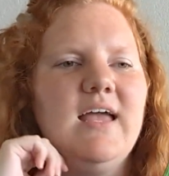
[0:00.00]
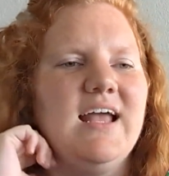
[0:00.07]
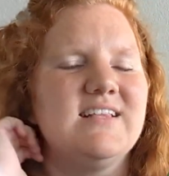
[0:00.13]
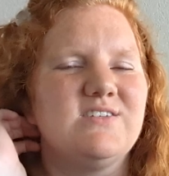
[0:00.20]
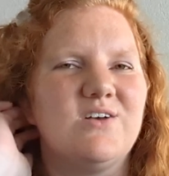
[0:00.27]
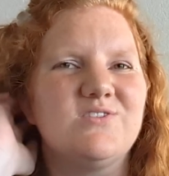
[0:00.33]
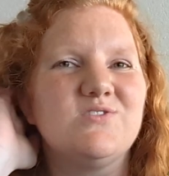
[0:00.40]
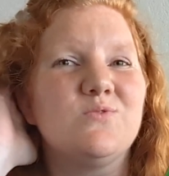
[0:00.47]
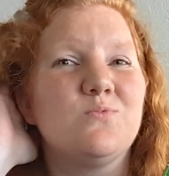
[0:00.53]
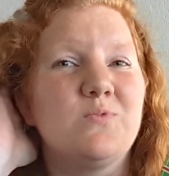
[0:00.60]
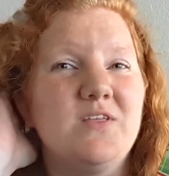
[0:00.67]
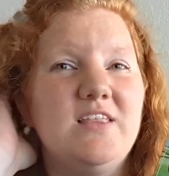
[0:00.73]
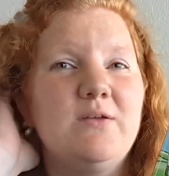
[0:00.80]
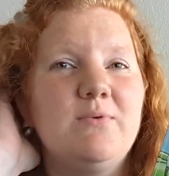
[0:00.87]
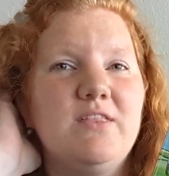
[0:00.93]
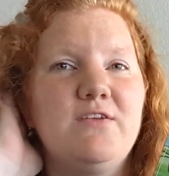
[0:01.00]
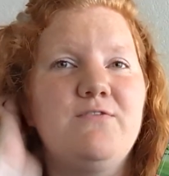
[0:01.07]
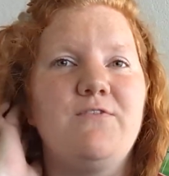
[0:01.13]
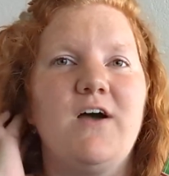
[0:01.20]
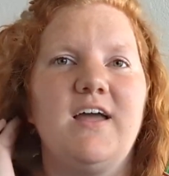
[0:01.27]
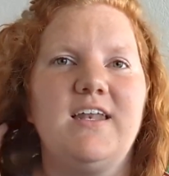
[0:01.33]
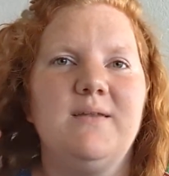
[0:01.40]
It's also really, really
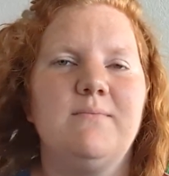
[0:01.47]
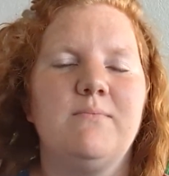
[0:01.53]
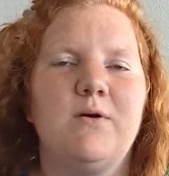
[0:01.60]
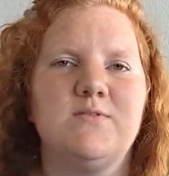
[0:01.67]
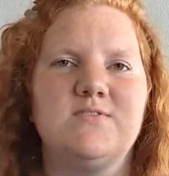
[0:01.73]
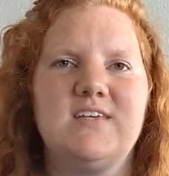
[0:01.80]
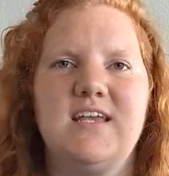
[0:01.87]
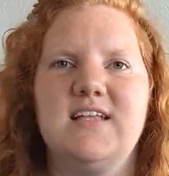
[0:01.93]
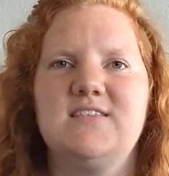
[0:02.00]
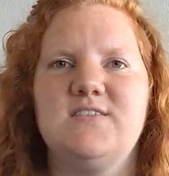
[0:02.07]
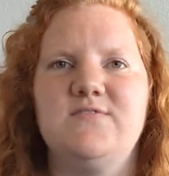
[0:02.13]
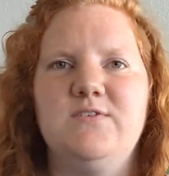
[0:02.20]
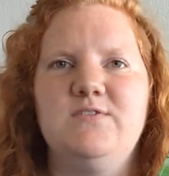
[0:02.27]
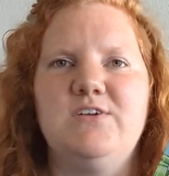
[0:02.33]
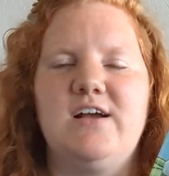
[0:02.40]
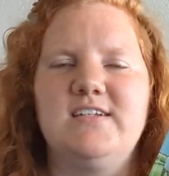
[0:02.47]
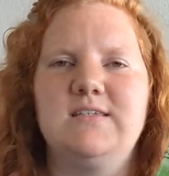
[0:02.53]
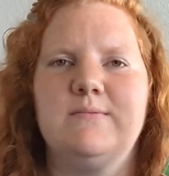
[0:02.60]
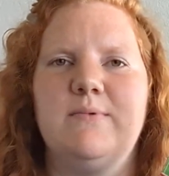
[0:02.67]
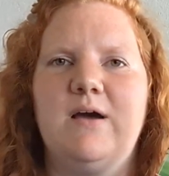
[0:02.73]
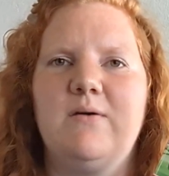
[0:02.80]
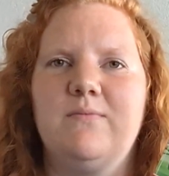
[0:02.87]
fun. Most kids, if you talk to
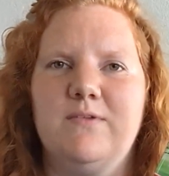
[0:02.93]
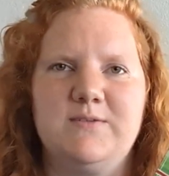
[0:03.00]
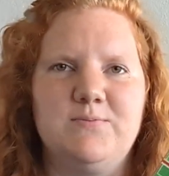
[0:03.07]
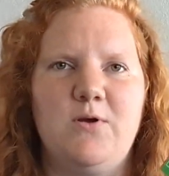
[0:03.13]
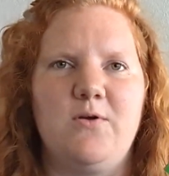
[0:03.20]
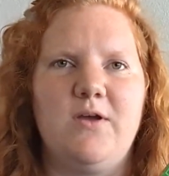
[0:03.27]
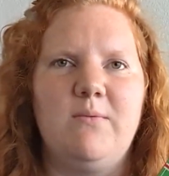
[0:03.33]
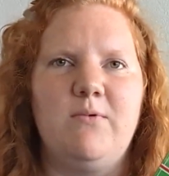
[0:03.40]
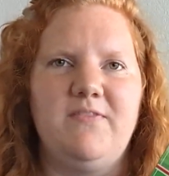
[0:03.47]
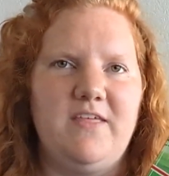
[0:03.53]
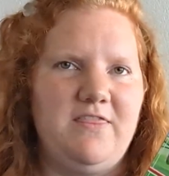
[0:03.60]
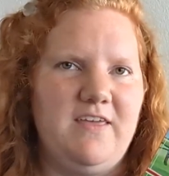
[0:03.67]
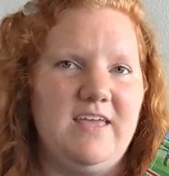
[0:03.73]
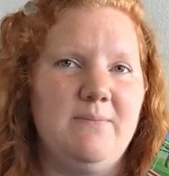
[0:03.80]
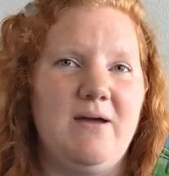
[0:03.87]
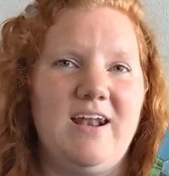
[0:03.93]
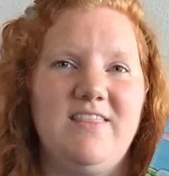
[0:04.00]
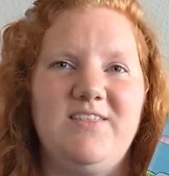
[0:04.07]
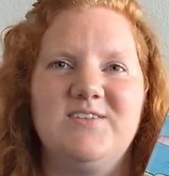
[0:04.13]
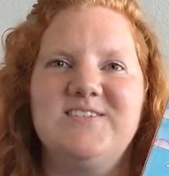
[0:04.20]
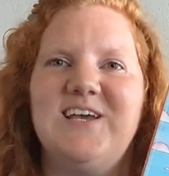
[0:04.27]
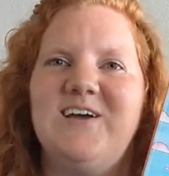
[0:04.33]
them about this program, what they think about it,
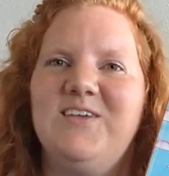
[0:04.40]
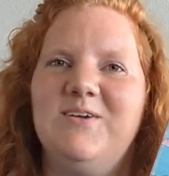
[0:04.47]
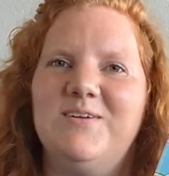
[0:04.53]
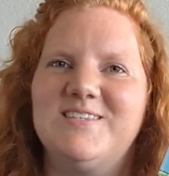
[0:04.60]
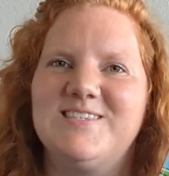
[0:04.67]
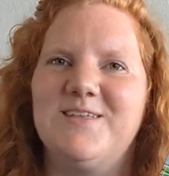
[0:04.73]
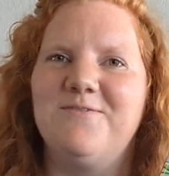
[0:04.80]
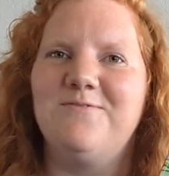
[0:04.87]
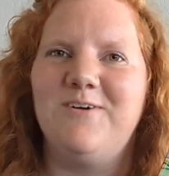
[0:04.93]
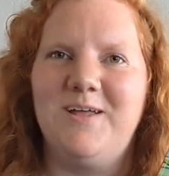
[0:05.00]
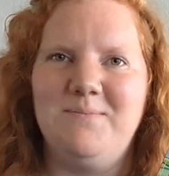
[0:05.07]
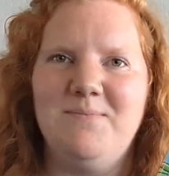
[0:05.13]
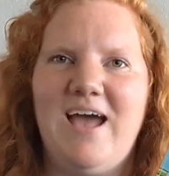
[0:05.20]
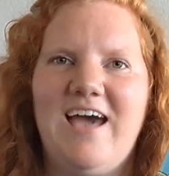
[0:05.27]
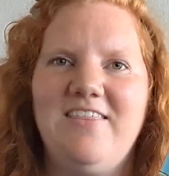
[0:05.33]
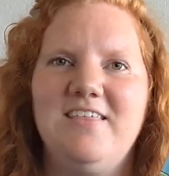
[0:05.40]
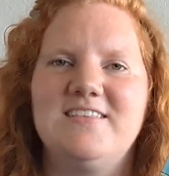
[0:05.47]
they'll tell you it's the fun math.